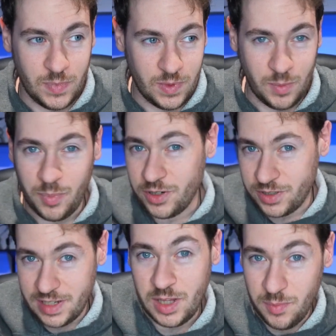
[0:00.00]
the
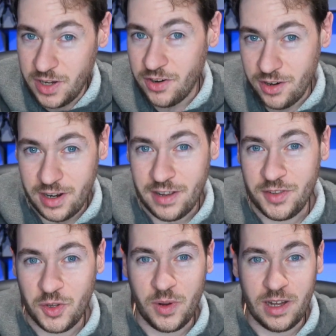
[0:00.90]
person in the mirror,
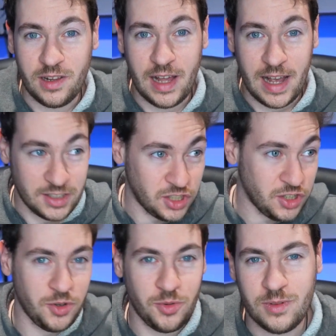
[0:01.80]
if you will, as
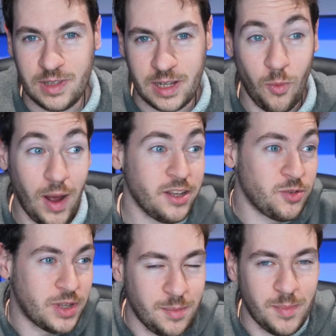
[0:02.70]
you. Like, why do
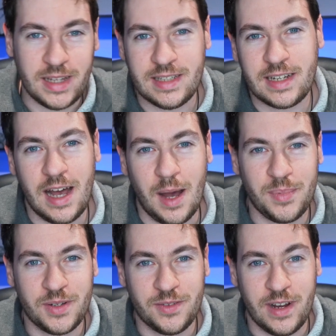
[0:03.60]
you keep messing
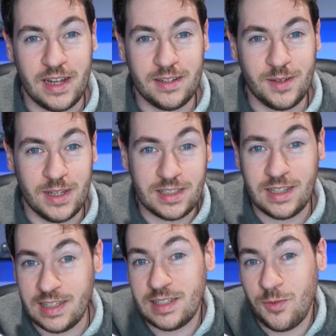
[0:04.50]
up, right? As
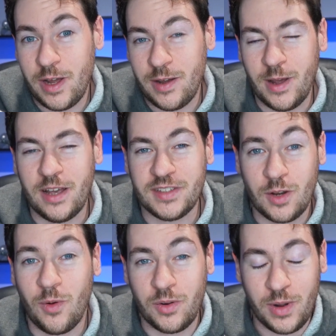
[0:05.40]
a, as a way of
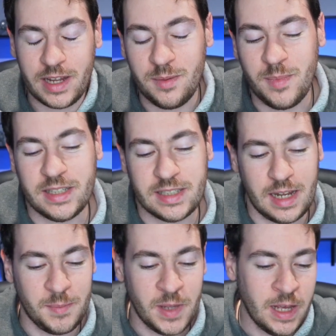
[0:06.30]
saying, why do I keep messing
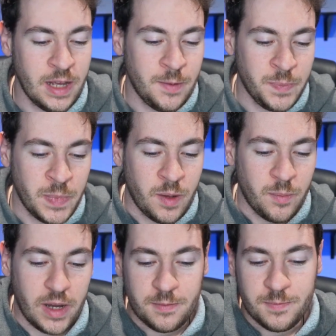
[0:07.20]
up?
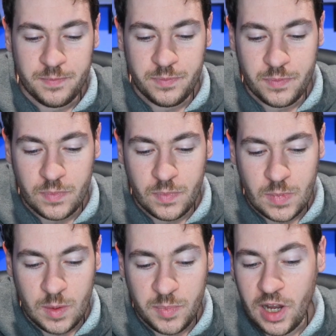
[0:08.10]
But
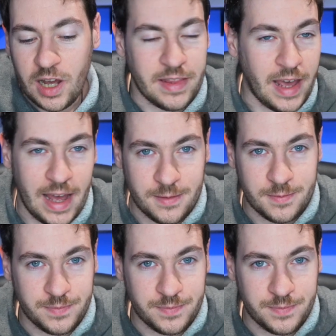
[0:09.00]
beyond that,